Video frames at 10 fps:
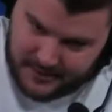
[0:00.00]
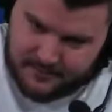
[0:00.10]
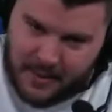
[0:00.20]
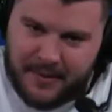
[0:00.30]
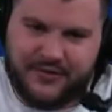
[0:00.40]

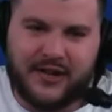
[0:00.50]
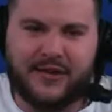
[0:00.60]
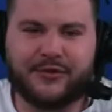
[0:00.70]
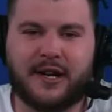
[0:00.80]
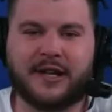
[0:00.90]
My best
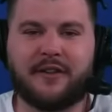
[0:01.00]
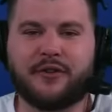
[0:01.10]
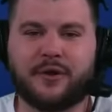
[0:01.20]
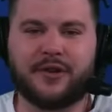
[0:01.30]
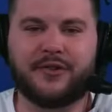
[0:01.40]
answer I can give
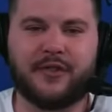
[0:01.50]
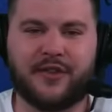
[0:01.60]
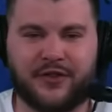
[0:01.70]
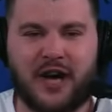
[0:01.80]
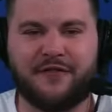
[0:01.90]
you is
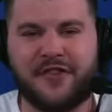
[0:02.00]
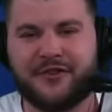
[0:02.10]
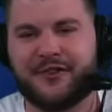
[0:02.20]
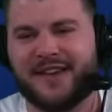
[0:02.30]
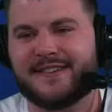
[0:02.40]
this offense
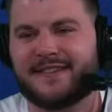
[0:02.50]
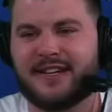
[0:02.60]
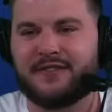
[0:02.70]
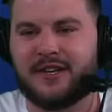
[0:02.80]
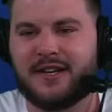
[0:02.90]
stinks,
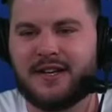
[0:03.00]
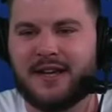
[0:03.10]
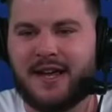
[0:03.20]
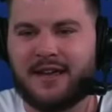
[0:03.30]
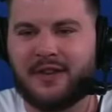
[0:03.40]
Steven,
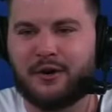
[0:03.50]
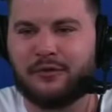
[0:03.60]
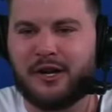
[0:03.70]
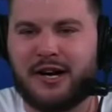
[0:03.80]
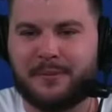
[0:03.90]
and they don't
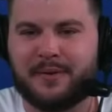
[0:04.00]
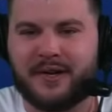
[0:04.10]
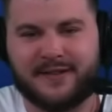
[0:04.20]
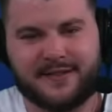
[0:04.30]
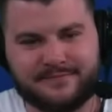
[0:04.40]
run a lot of
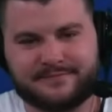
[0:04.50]
plays.